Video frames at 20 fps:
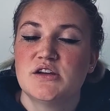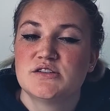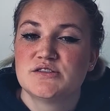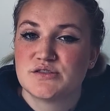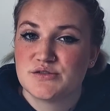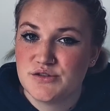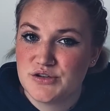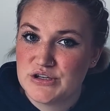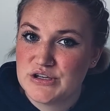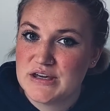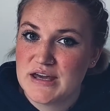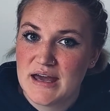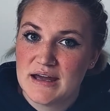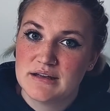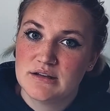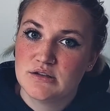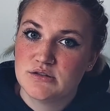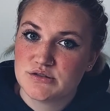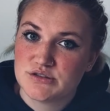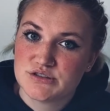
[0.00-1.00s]
so you
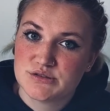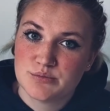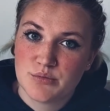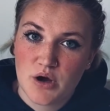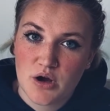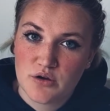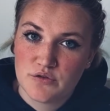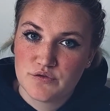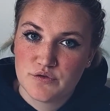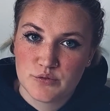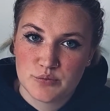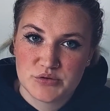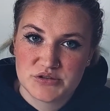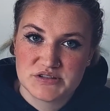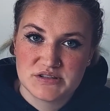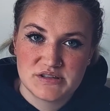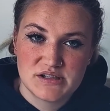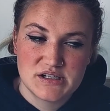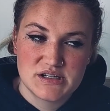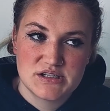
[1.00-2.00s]
can look smart for
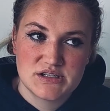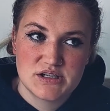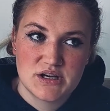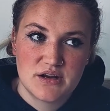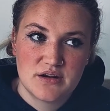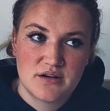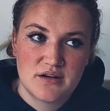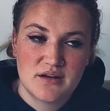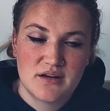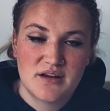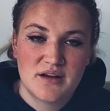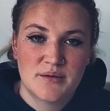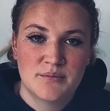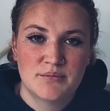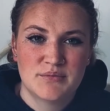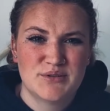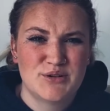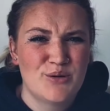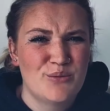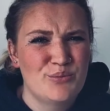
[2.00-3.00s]
presentation.
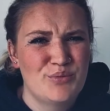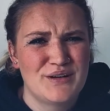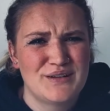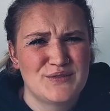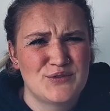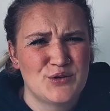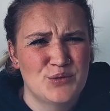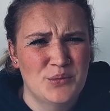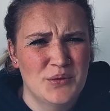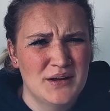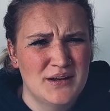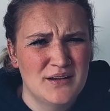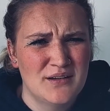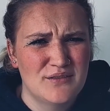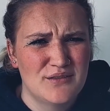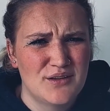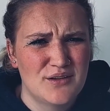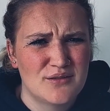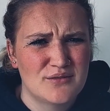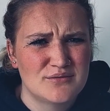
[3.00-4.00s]
Don't bring too many
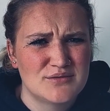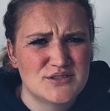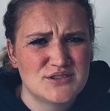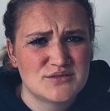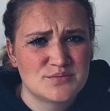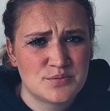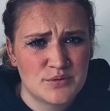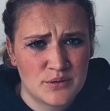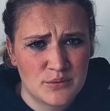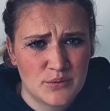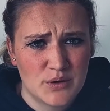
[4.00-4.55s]
of them, just bring